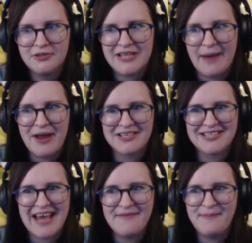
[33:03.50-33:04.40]
Damn, you're actually
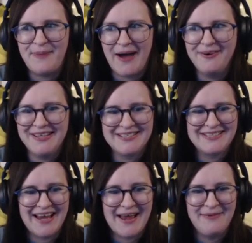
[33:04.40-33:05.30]
saving power this
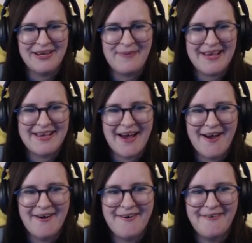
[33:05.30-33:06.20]
time. Look at me
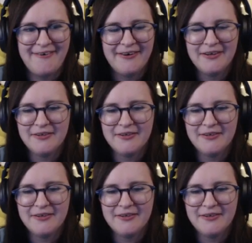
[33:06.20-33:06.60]
go.